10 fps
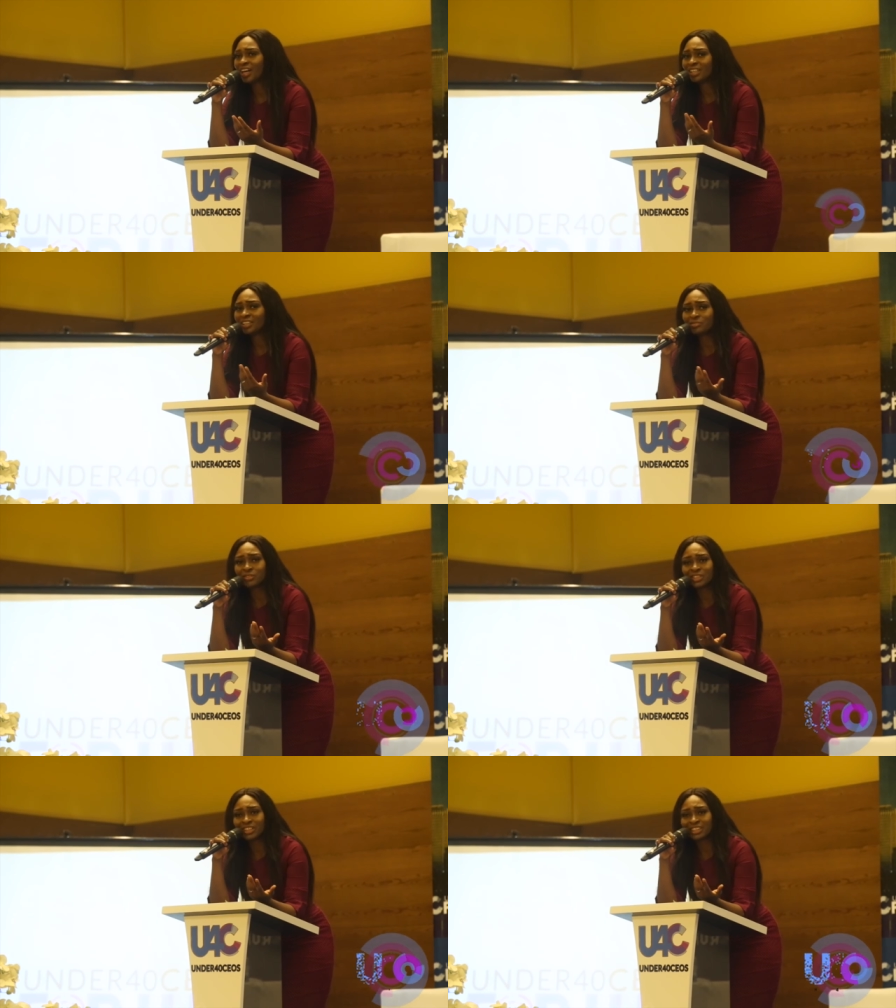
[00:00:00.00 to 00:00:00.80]
And then a
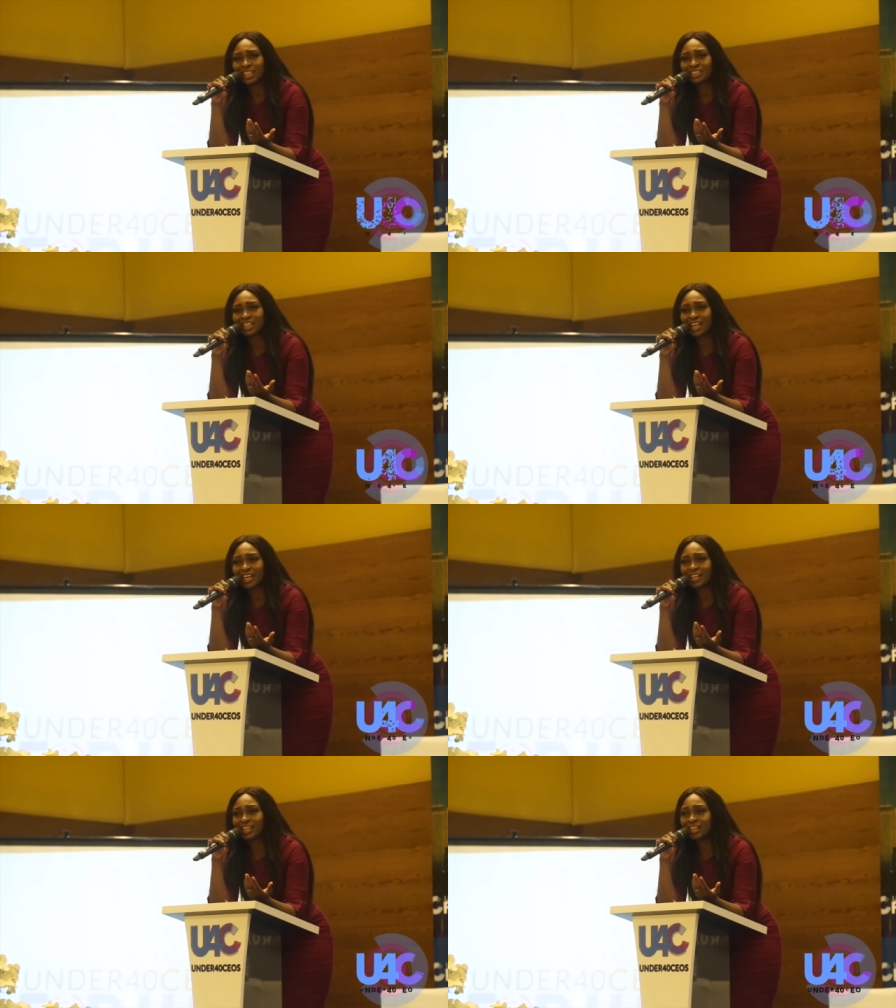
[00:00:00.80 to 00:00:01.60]
few years
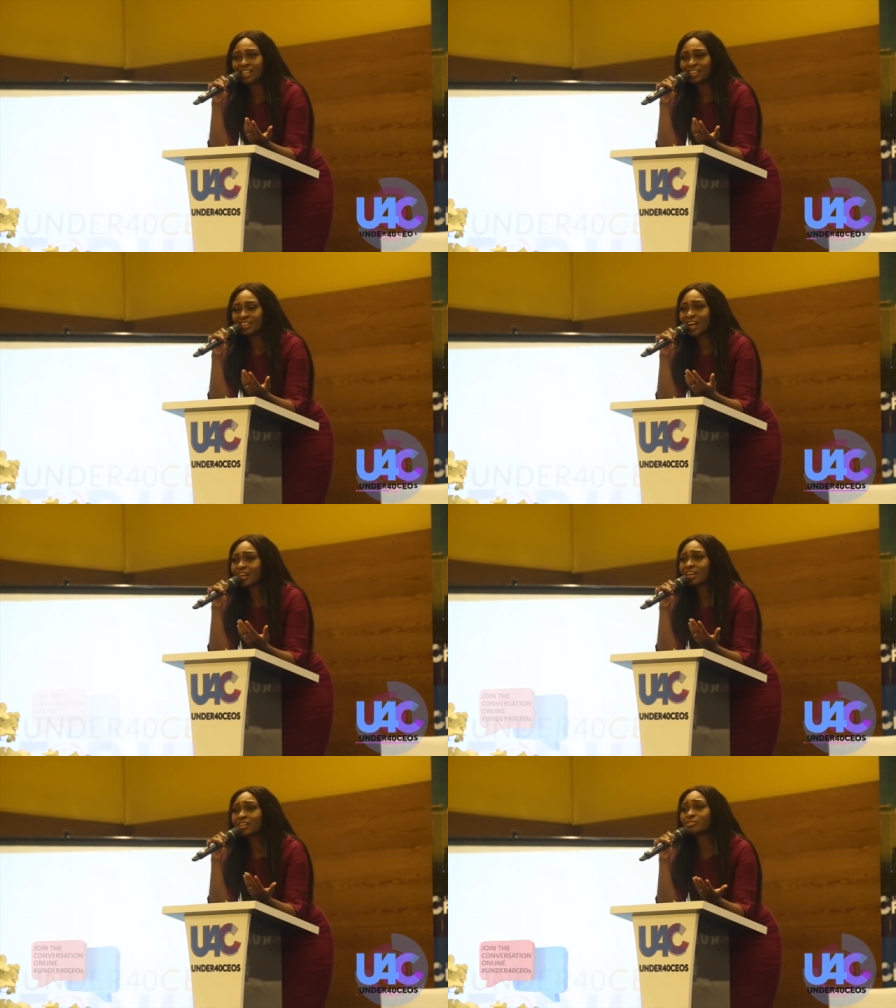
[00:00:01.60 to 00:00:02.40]
later, they're
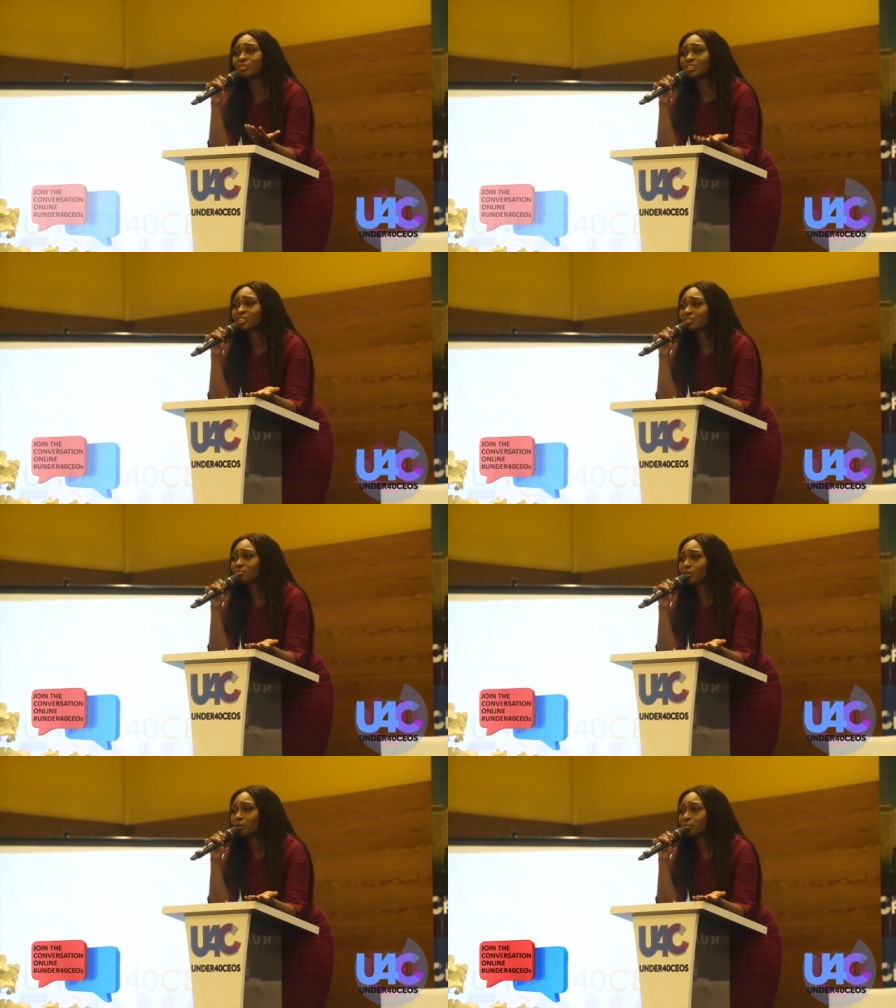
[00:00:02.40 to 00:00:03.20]
crowdfunding
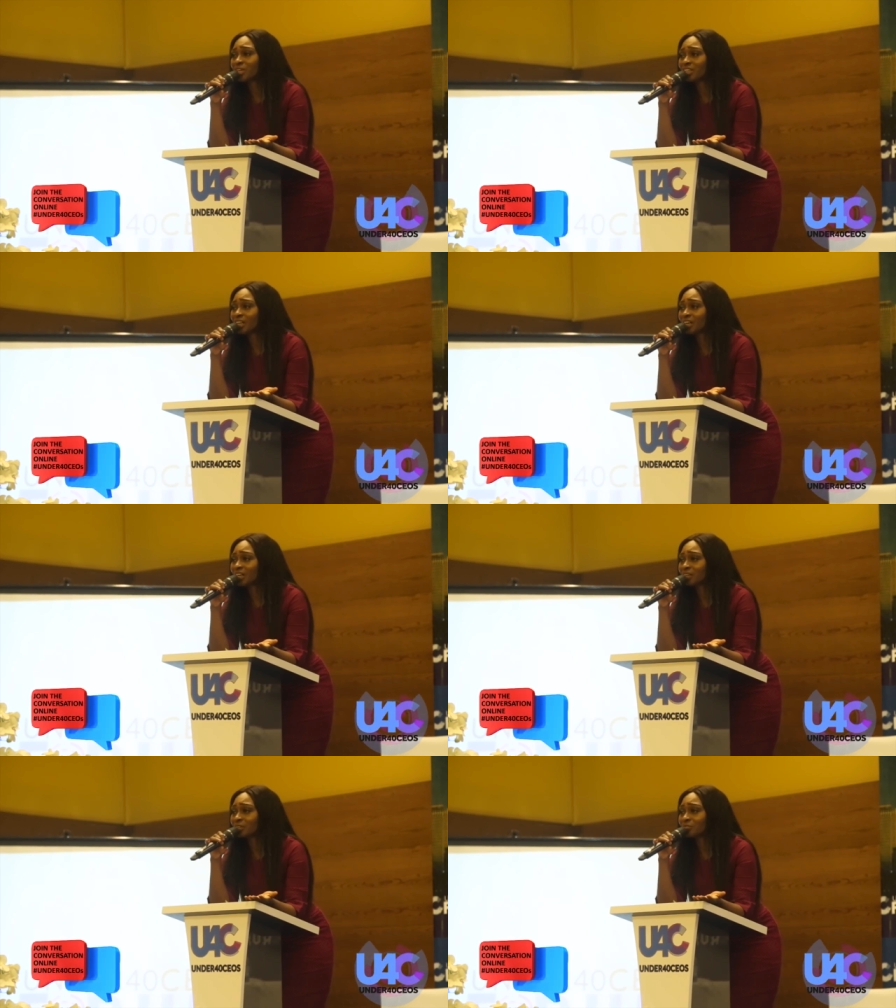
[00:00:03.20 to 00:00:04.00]
for
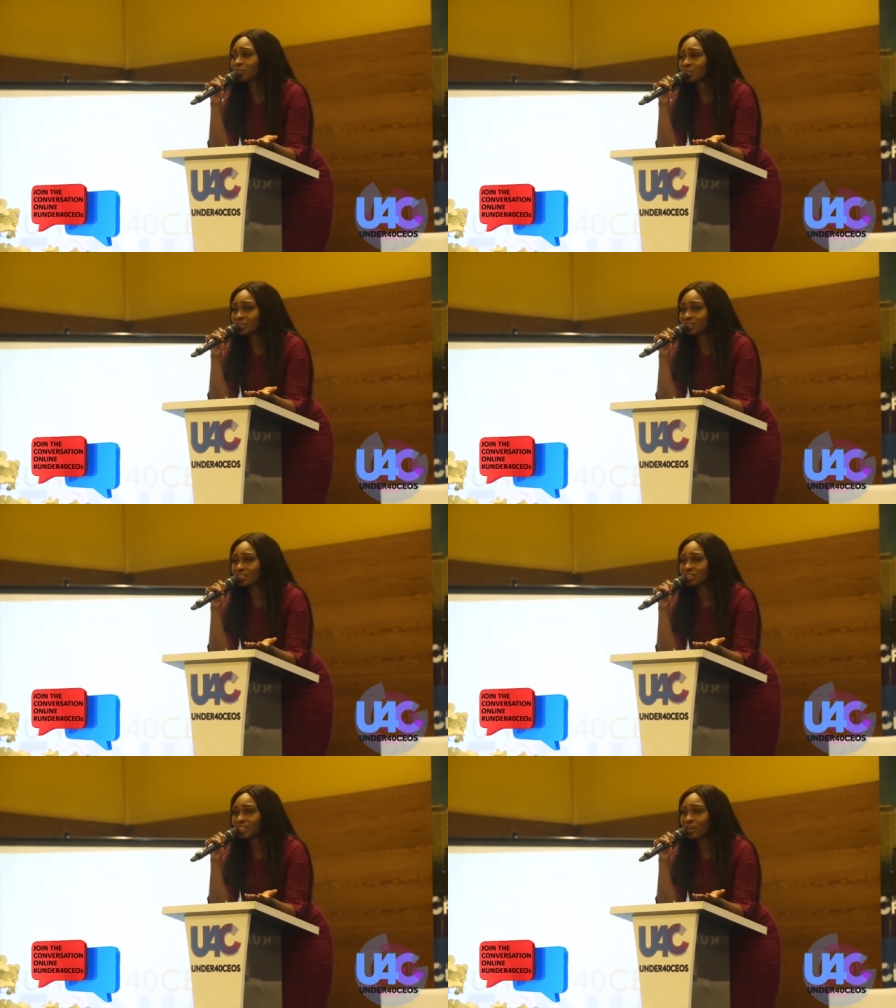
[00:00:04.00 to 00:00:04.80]
medical
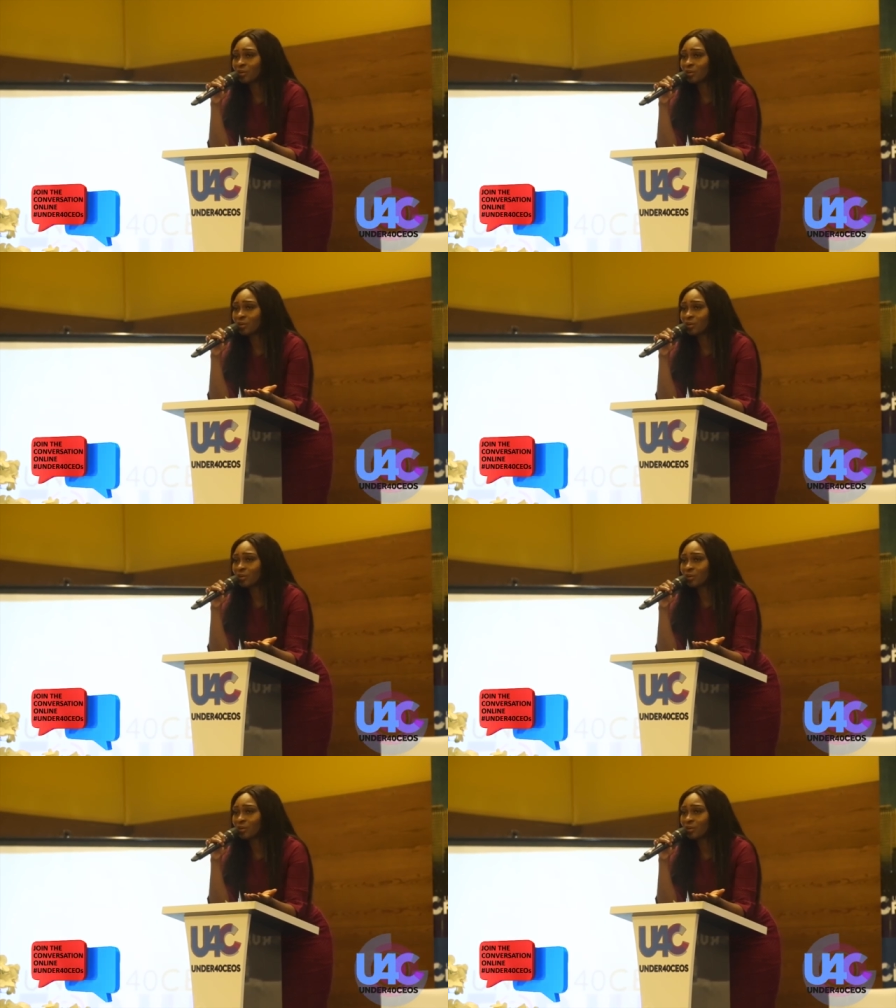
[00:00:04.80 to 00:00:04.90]
funds.